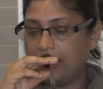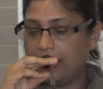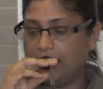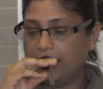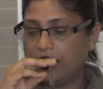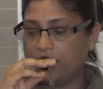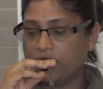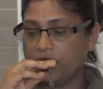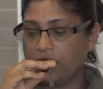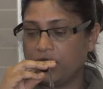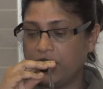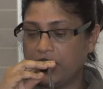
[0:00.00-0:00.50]

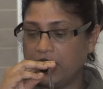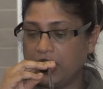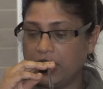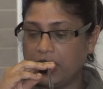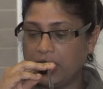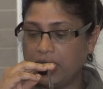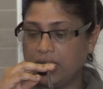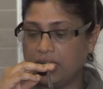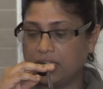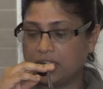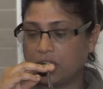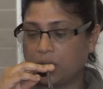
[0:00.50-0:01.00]
Another thing
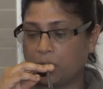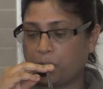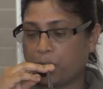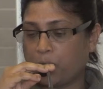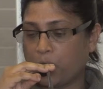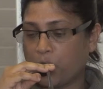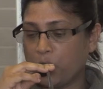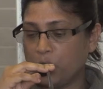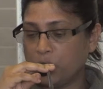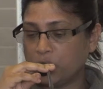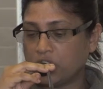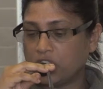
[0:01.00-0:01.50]
is
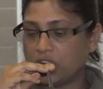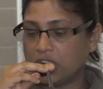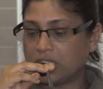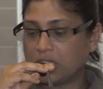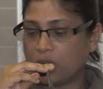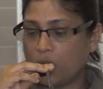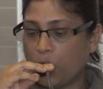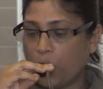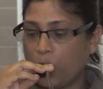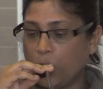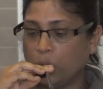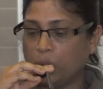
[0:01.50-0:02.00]
approaches
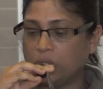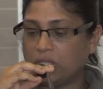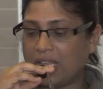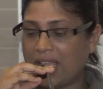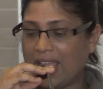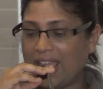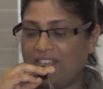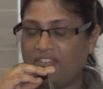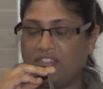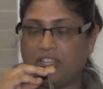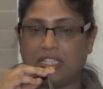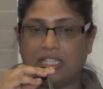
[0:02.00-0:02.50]
old
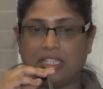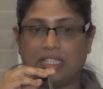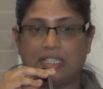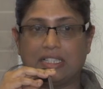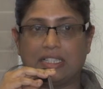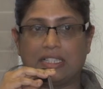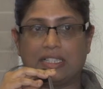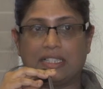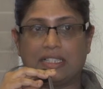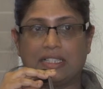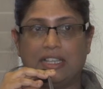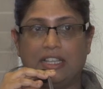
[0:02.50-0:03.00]

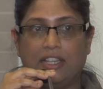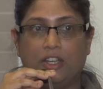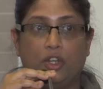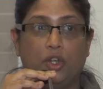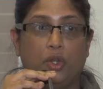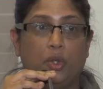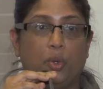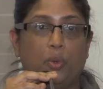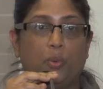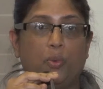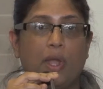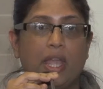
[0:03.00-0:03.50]
evidence in
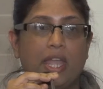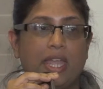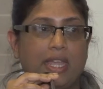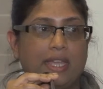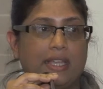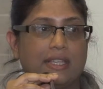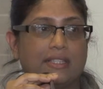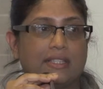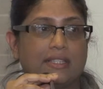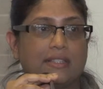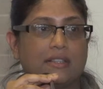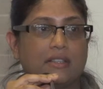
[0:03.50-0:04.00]
new
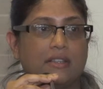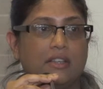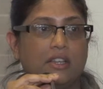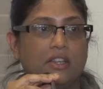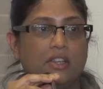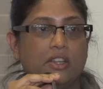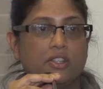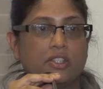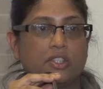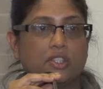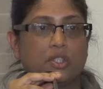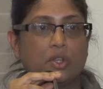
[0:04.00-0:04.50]
ways.
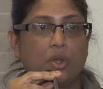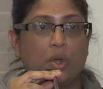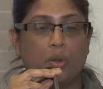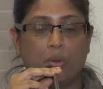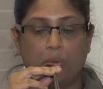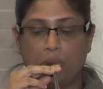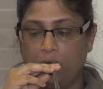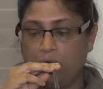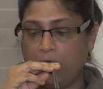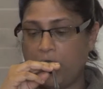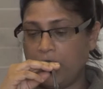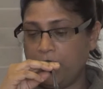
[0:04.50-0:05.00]

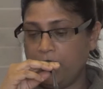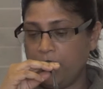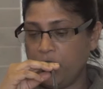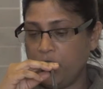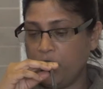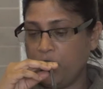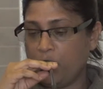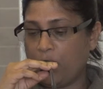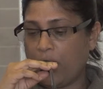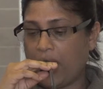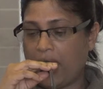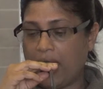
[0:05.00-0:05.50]
So maybe
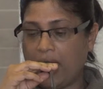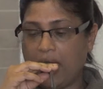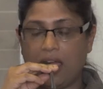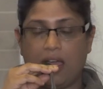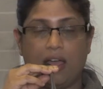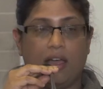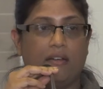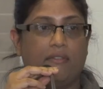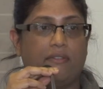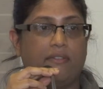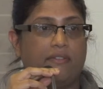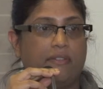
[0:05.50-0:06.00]
you
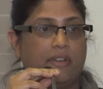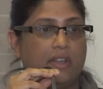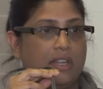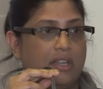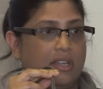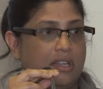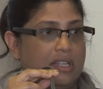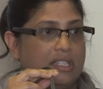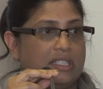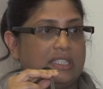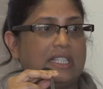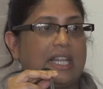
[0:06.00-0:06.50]
have
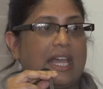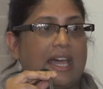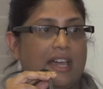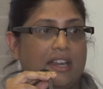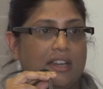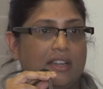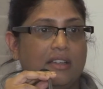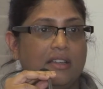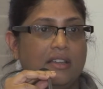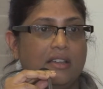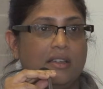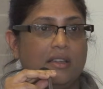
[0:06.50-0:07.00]

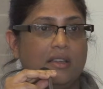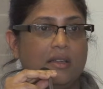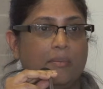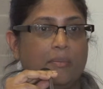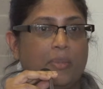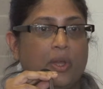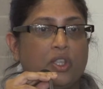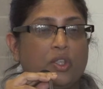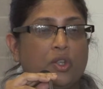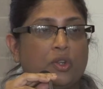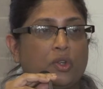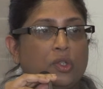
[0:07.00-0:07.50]
data,
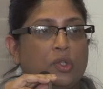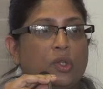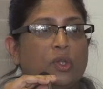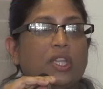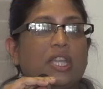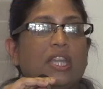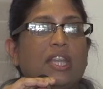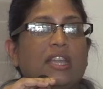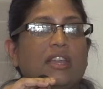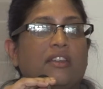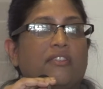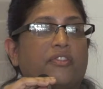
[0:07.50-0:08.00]
but you're
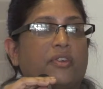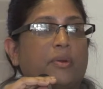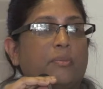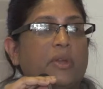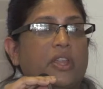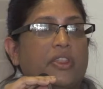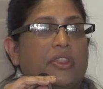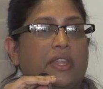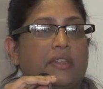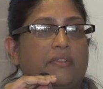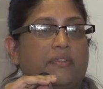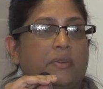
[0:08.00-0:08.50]
looking at it from
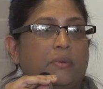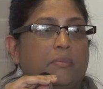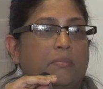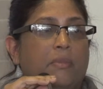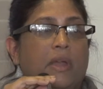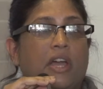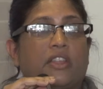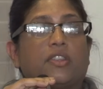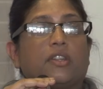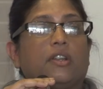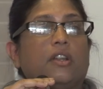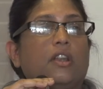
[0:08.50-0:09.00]
a different
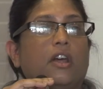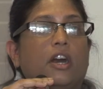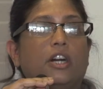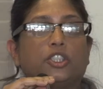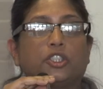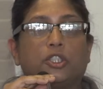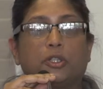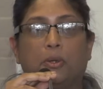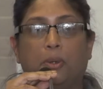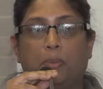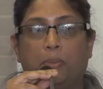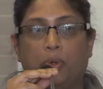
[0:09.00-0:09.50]

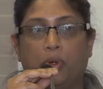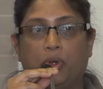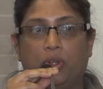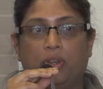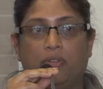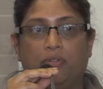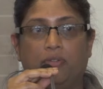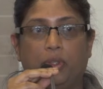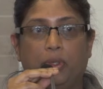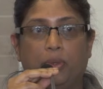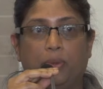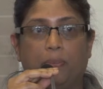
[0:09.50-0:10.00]
methodological point
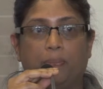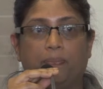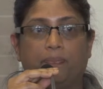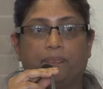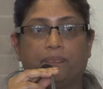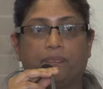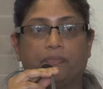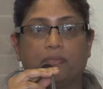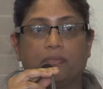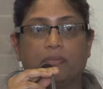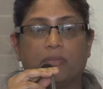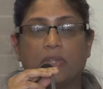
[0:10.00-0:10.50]
of view,
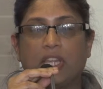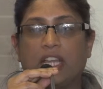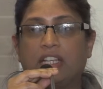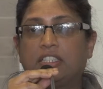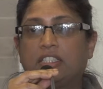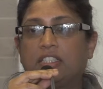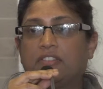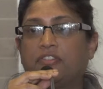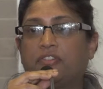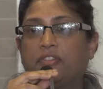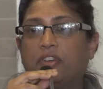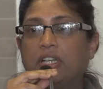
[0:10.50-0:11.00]
a
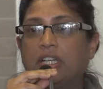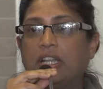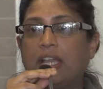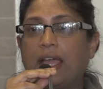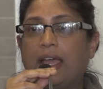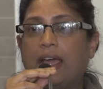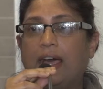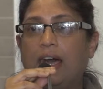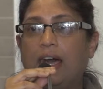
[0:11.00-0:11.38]
different